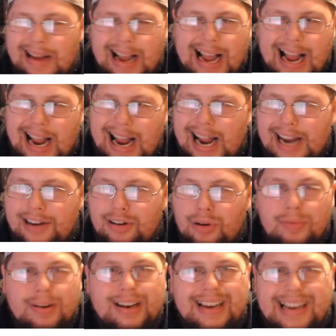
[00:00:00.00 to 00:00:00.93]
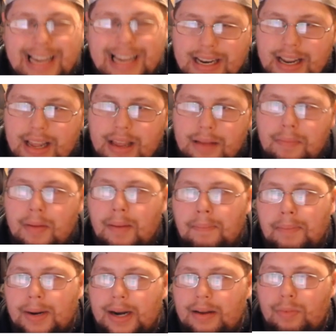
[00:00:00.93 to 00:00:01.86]
I don't need him,
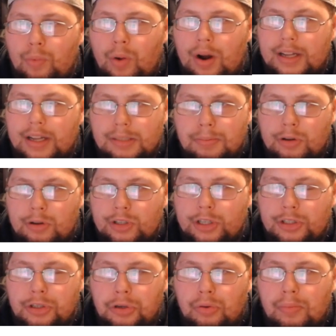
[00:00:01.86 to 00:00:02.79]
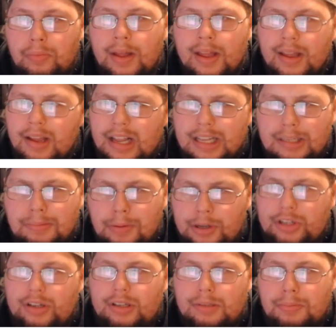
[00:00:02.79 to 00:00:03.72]
but I want exposure to him,
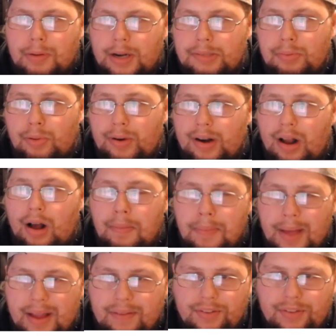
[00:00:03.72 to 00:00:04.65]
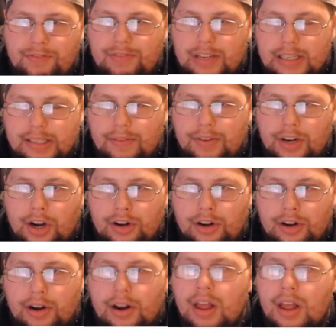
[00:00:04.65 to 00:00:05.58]
especially his price point up at
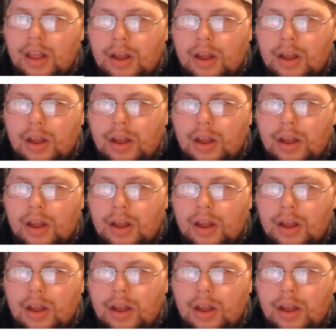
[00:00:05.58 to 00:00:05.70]
5,700.